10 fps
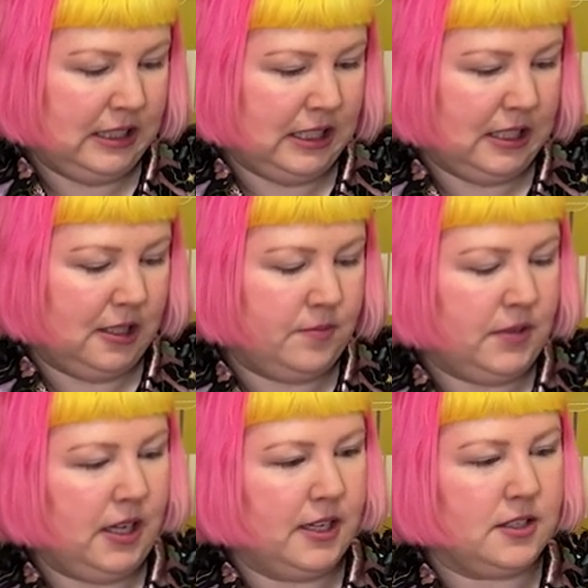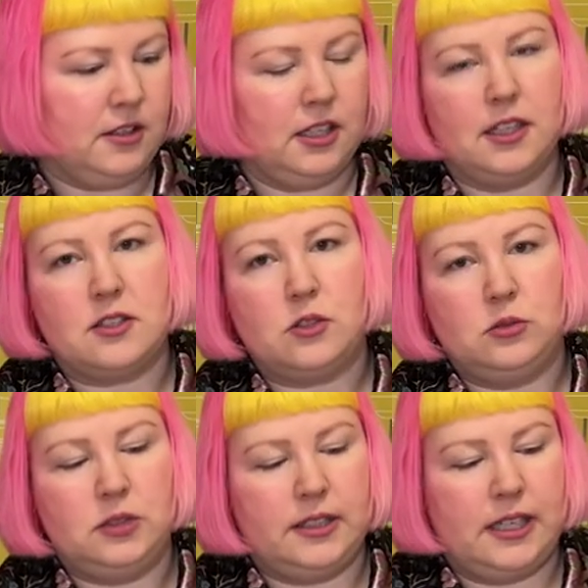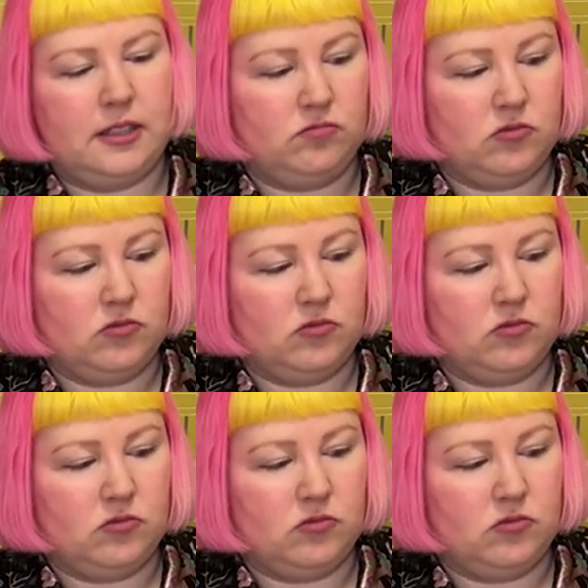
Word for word: Um, yeah, so I think that's cool that they